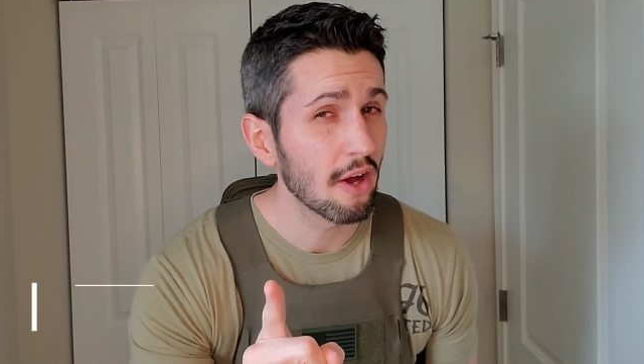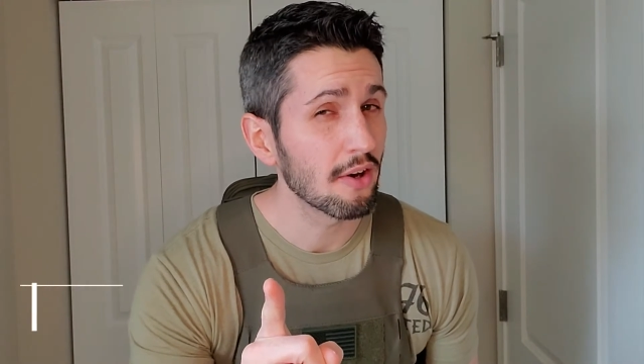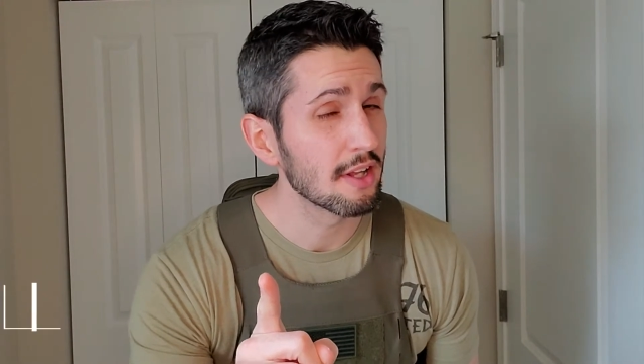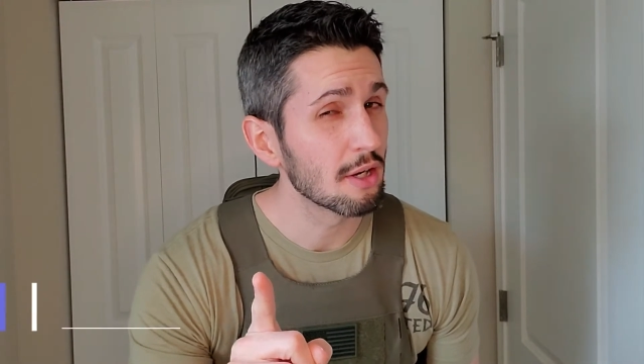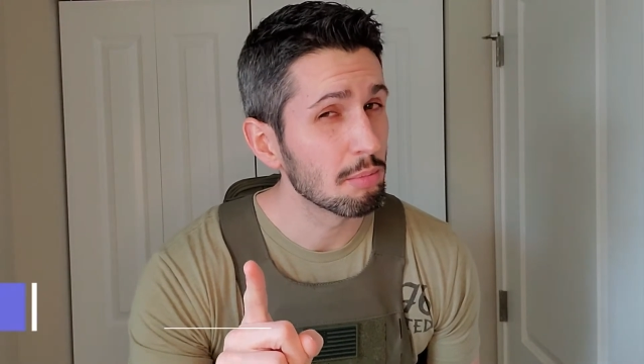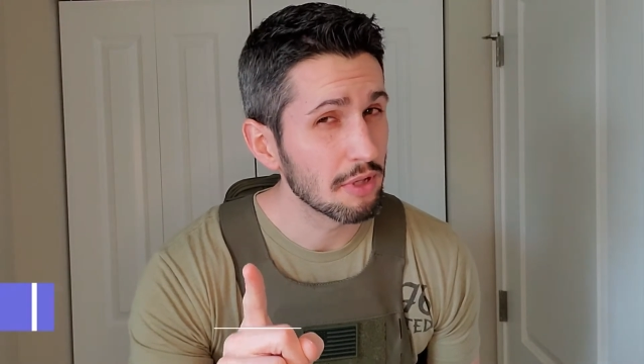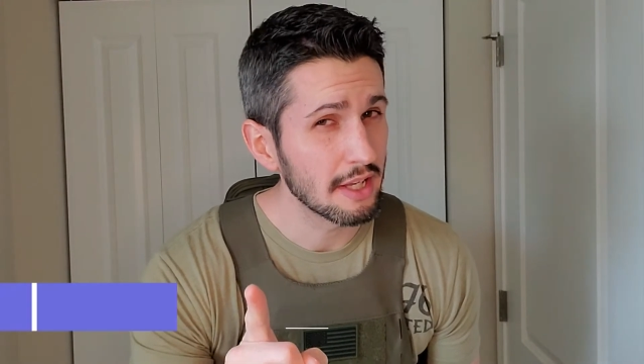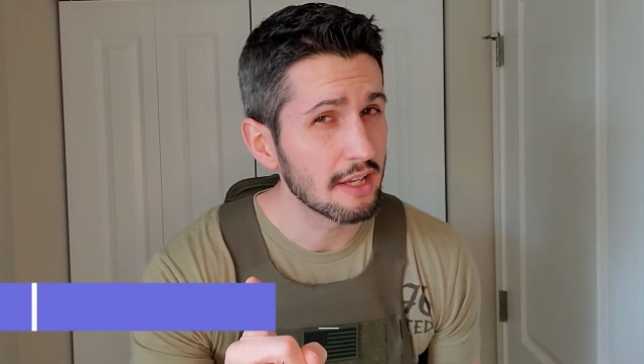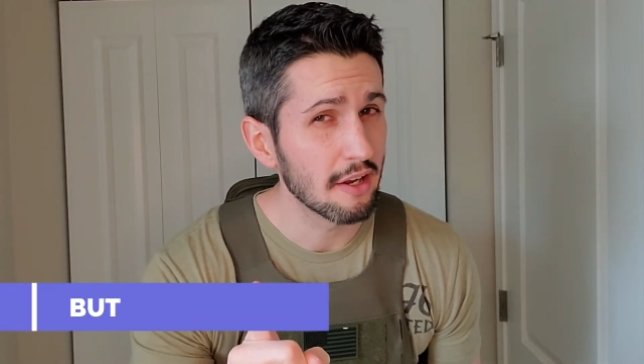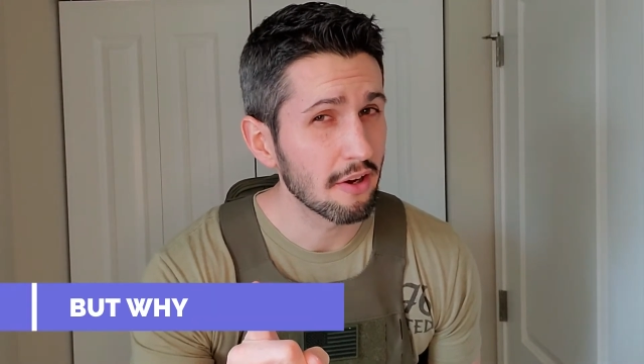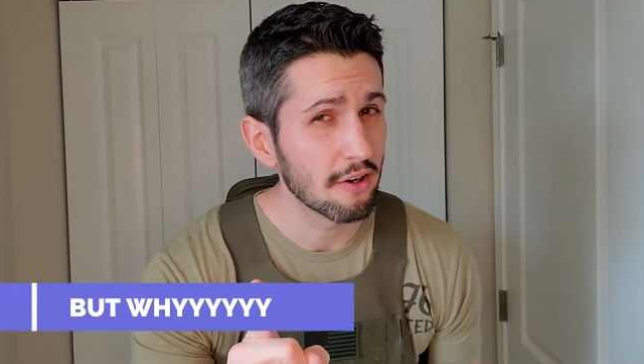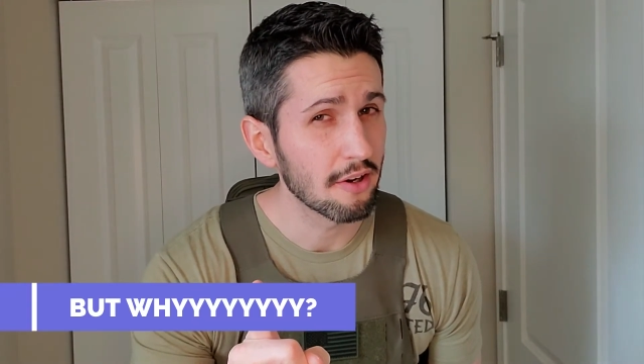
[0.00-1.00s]
out in a plate
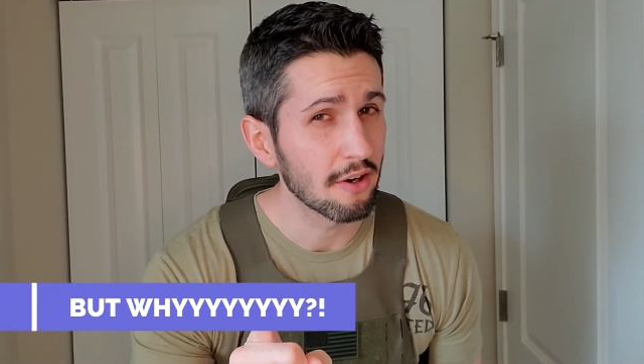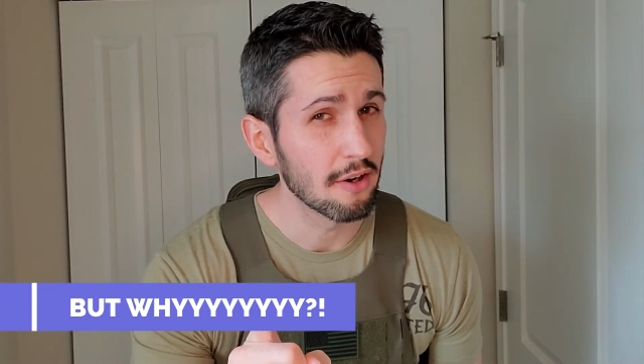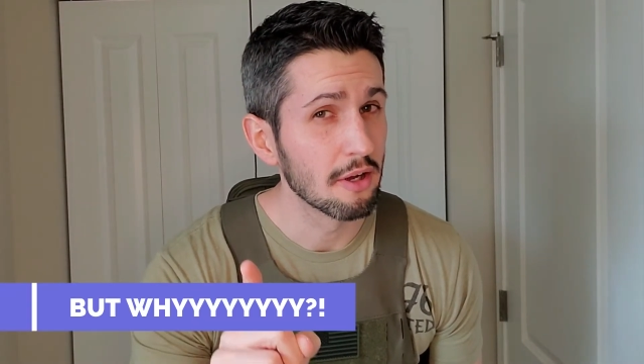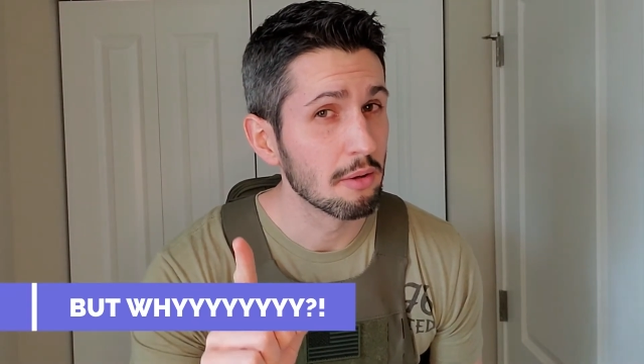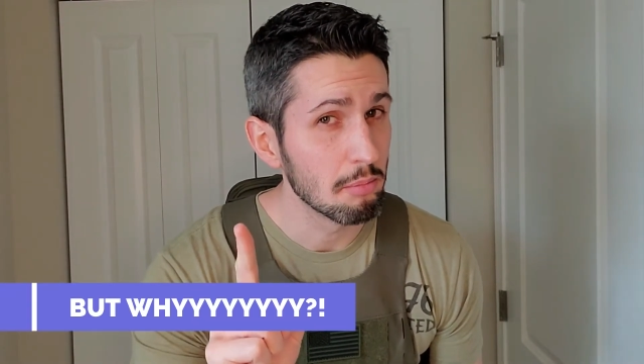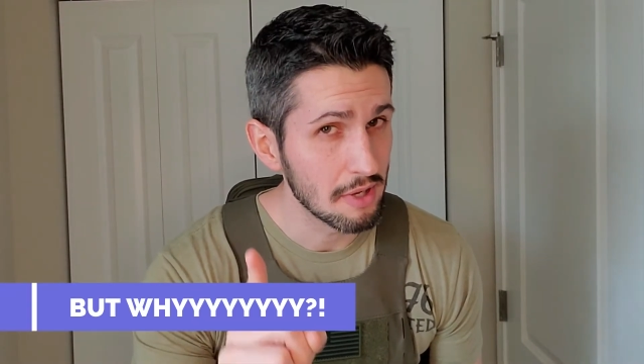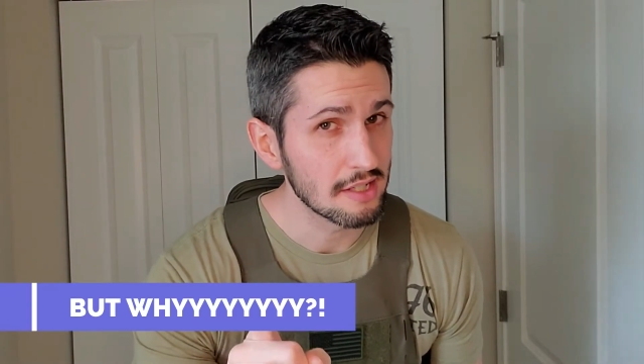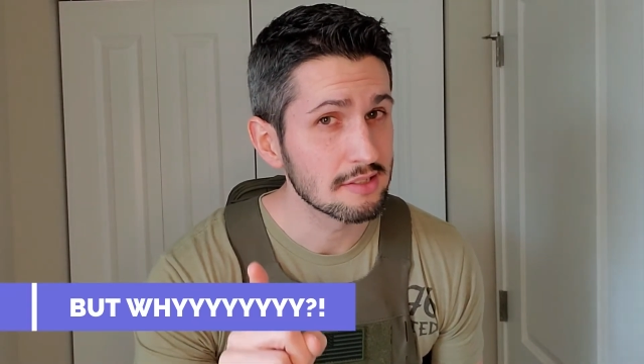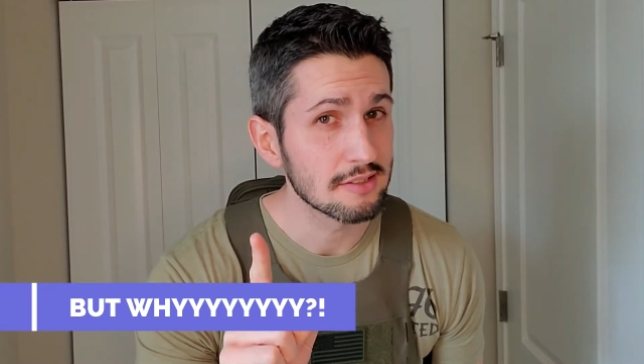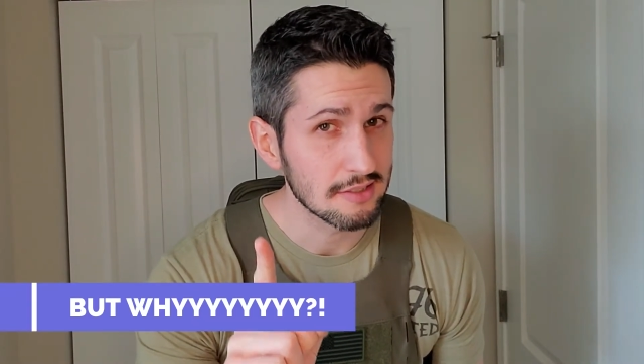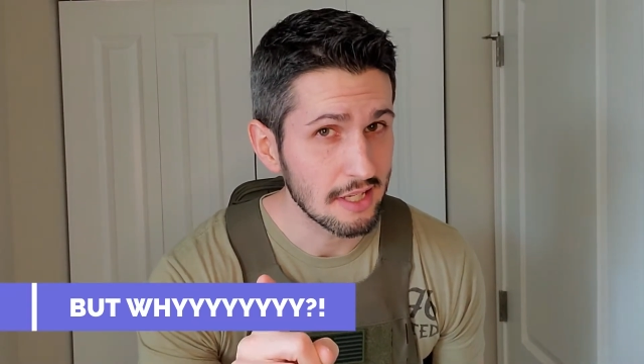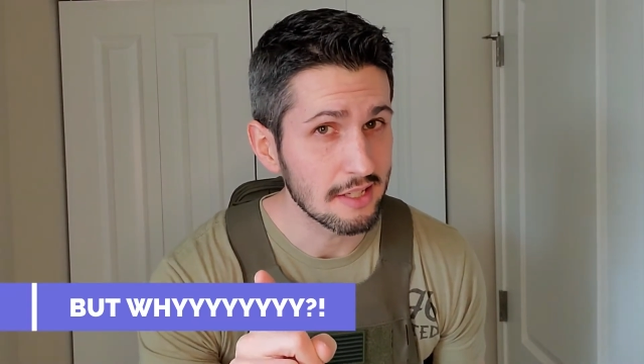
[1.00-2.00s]
carrier makes
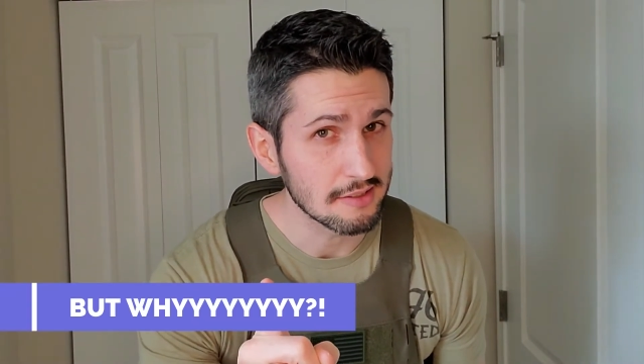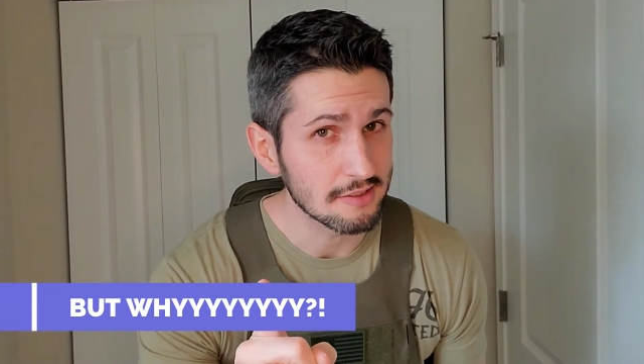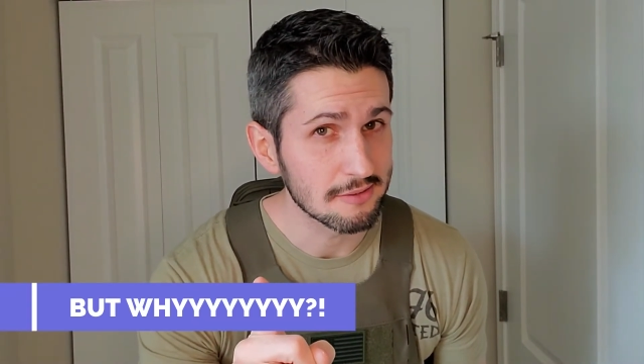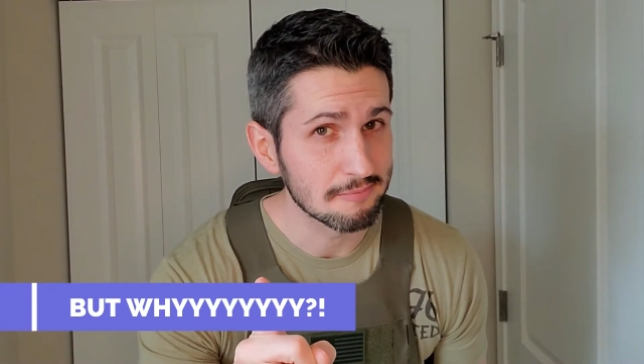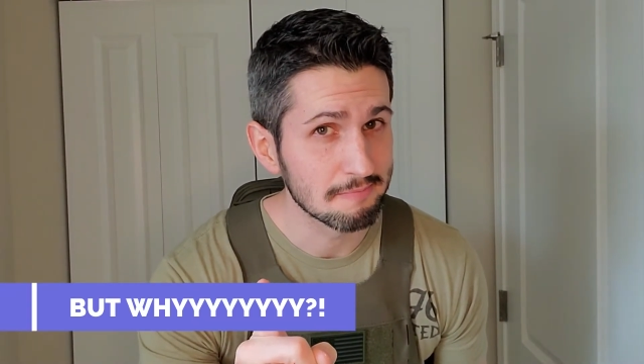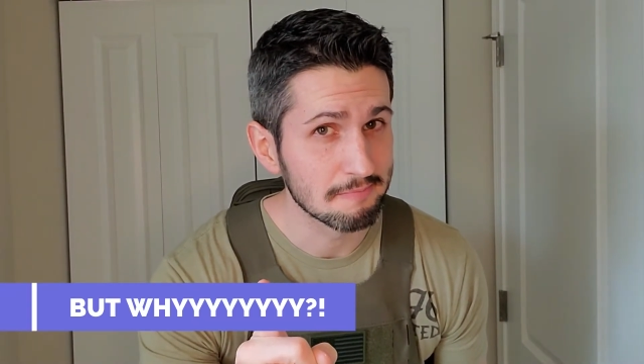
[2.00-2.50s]
sense.